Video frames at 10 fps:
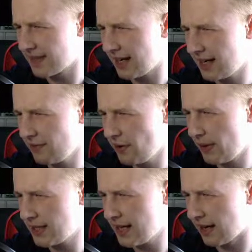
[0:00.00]
I have no
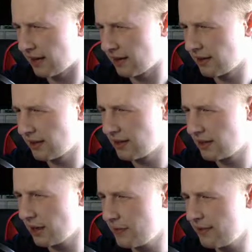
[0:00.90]
idea. It's
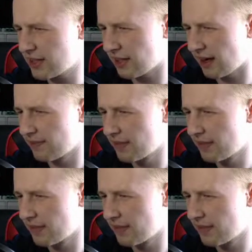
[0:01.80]
going to be Visca.